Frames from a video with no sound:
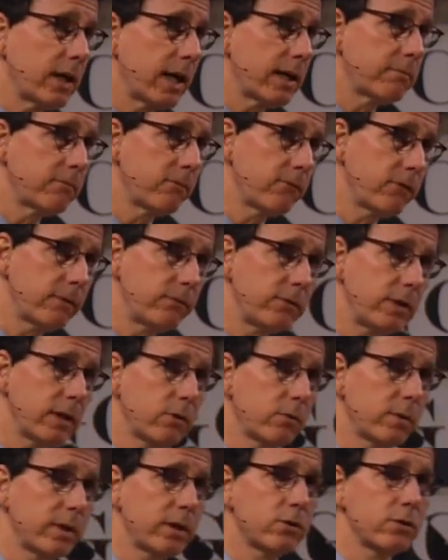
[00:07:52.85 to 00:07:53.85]
I'm
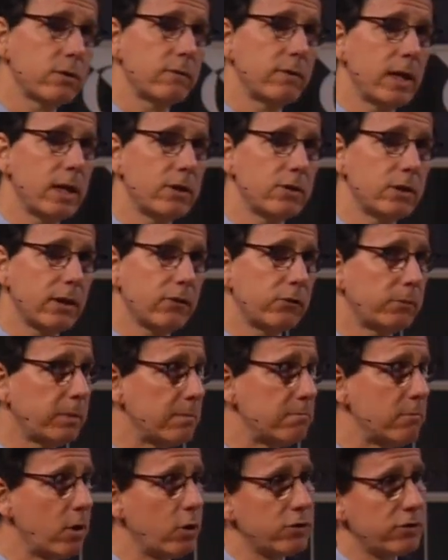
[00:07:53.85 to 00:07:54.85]
53 years of age, and I
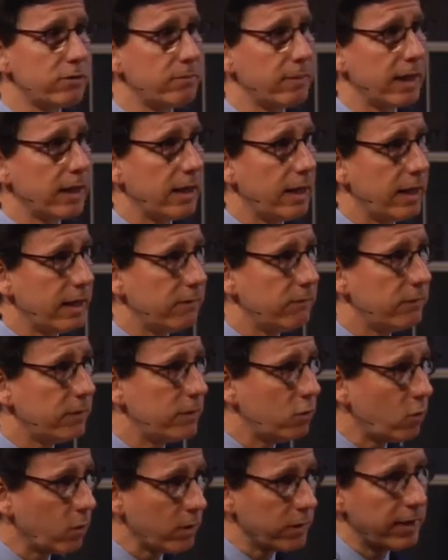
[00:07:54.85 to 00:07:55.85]
spent most of my life
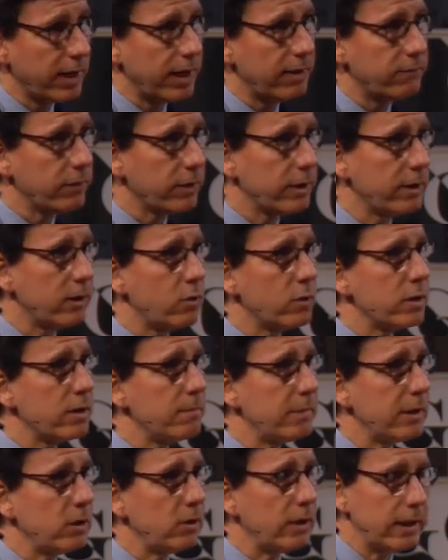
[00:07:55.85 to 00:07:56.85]
in North Africa or the
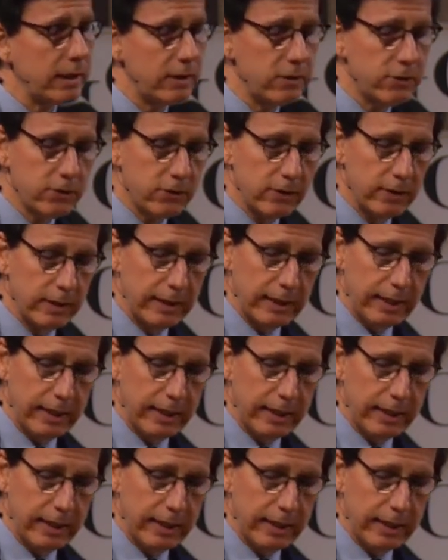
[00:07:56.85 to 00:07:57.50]
Middle East.